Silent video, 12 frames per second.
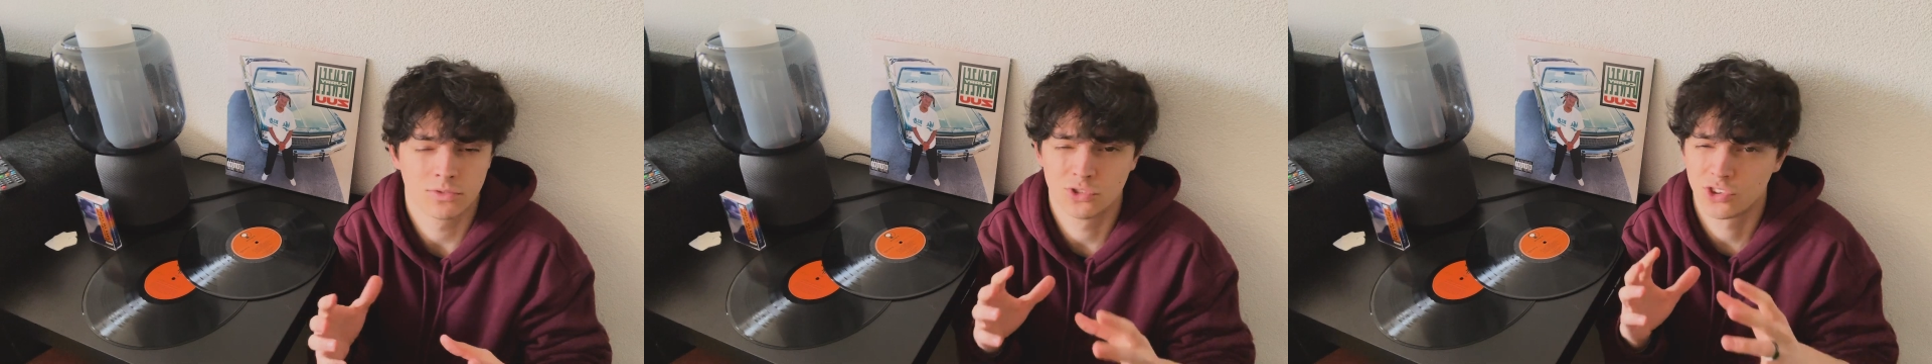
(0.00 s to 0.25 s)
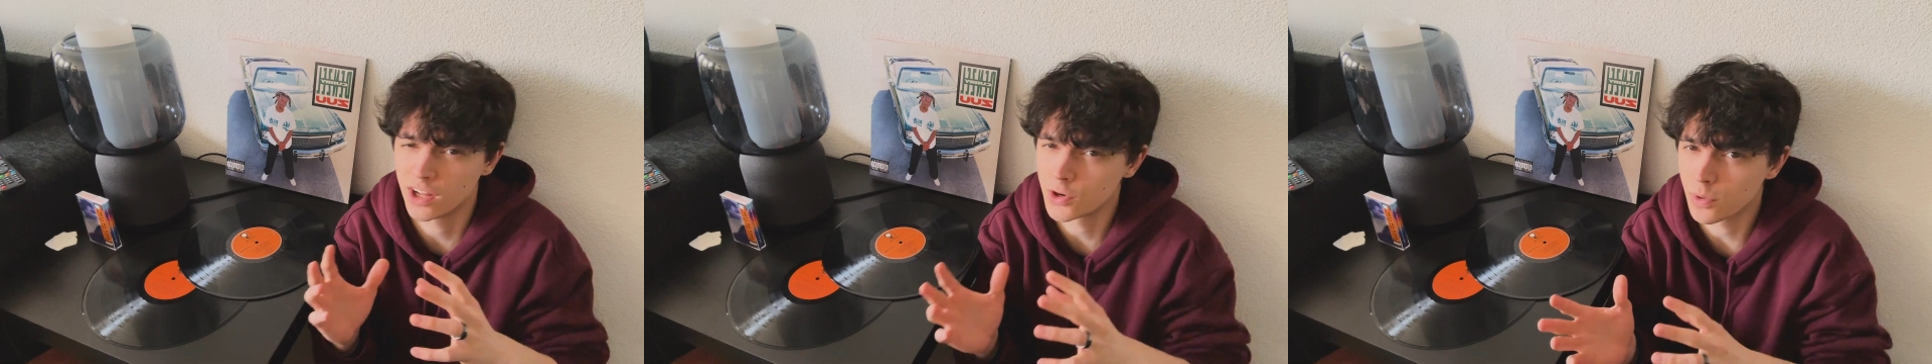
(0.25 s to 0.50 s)

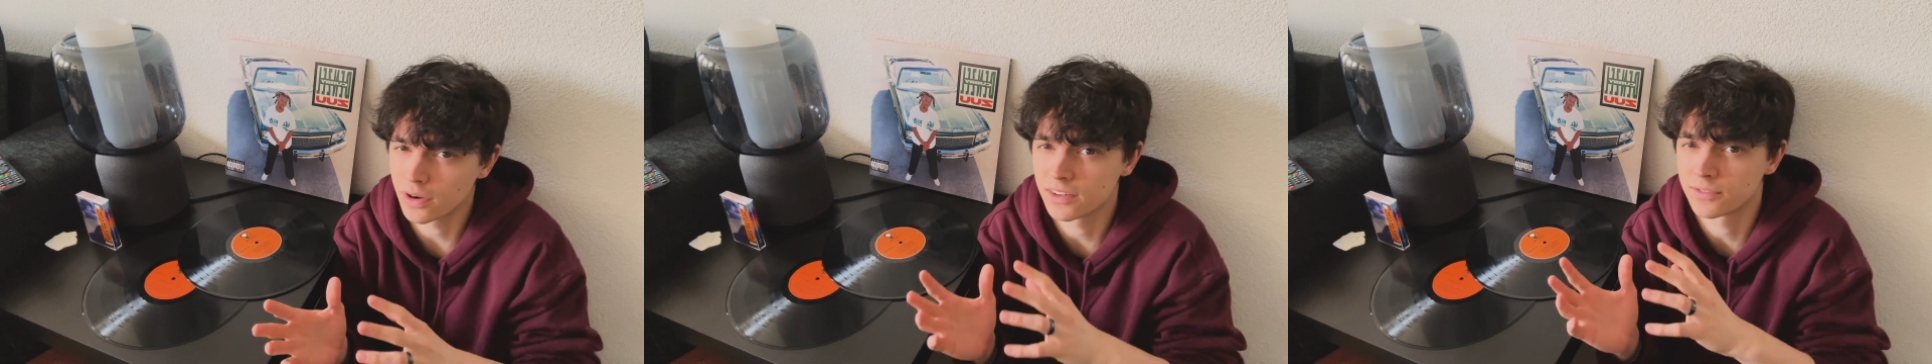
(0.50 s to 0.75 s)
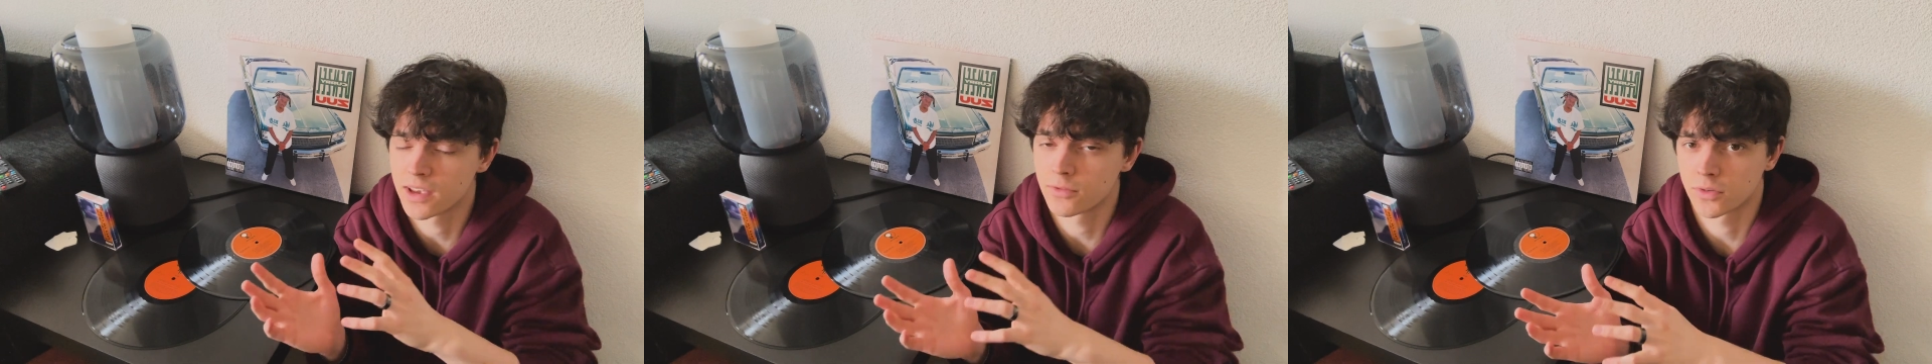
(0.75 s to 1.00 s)
generally in
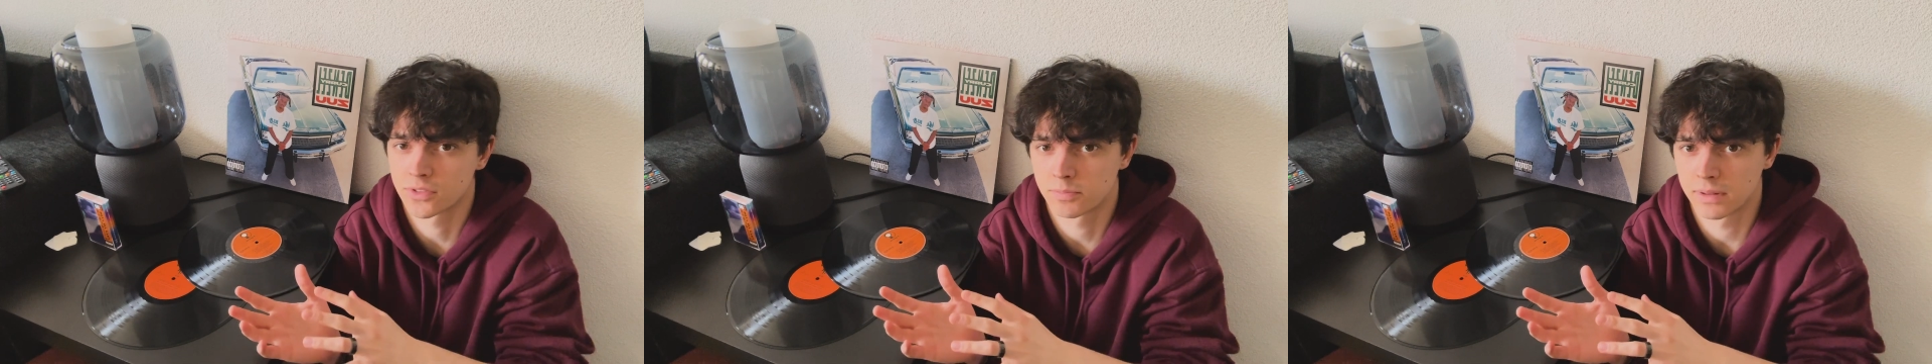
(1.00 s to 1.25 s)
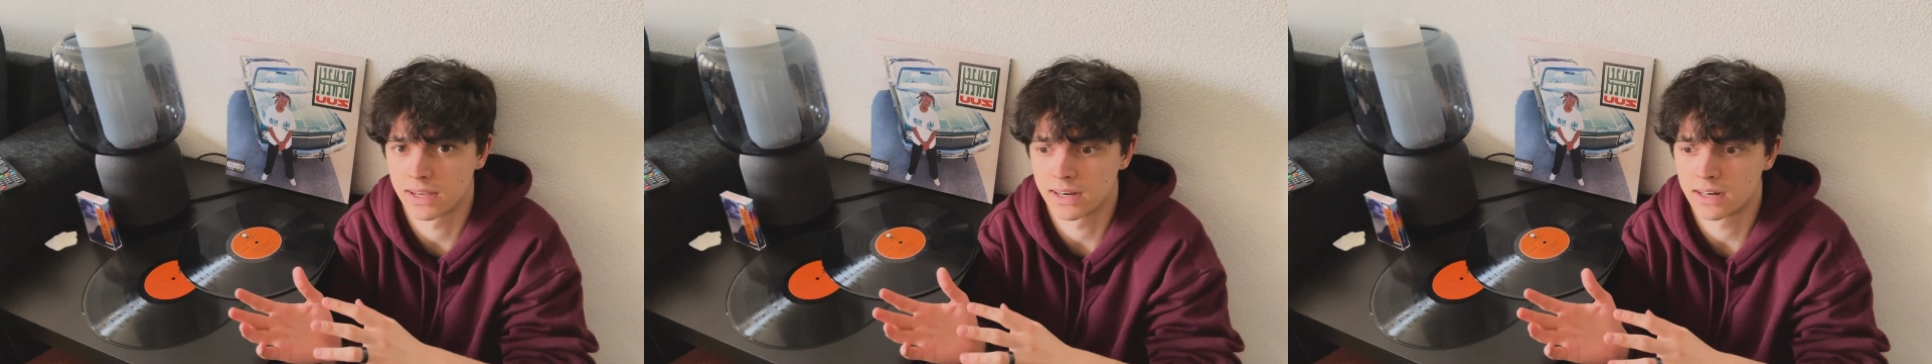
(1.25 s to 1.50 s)
favor of the
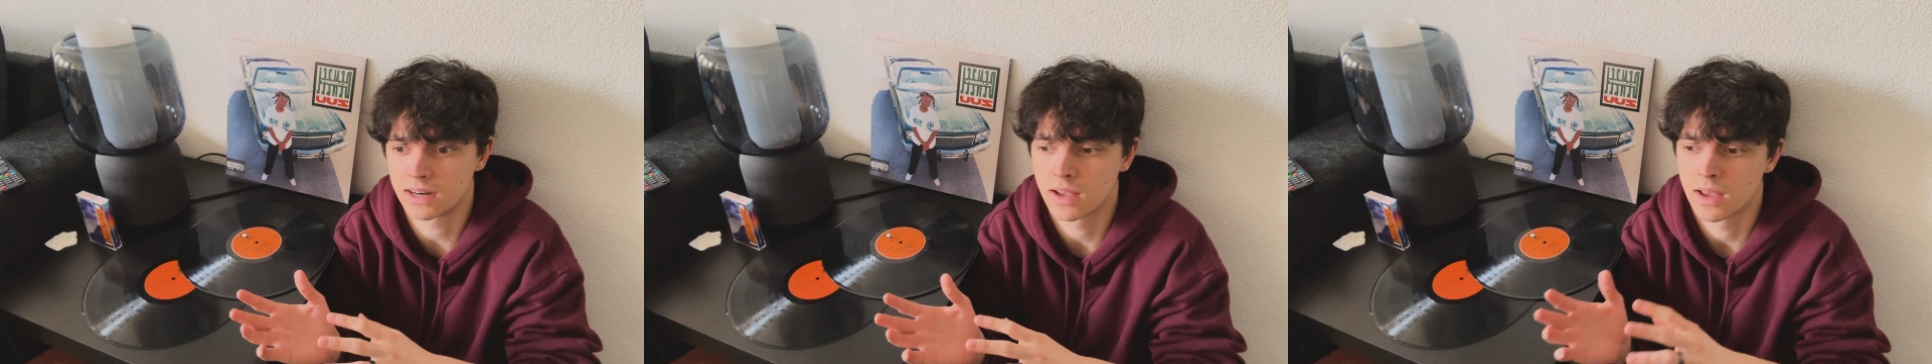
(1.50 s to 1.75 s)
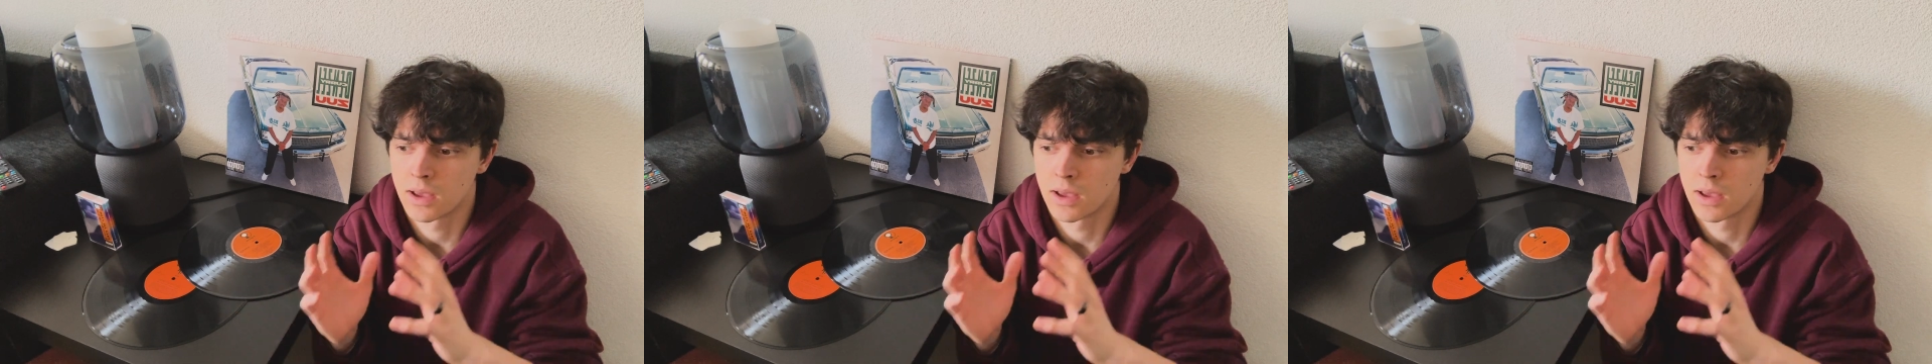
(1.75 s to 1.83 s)
player,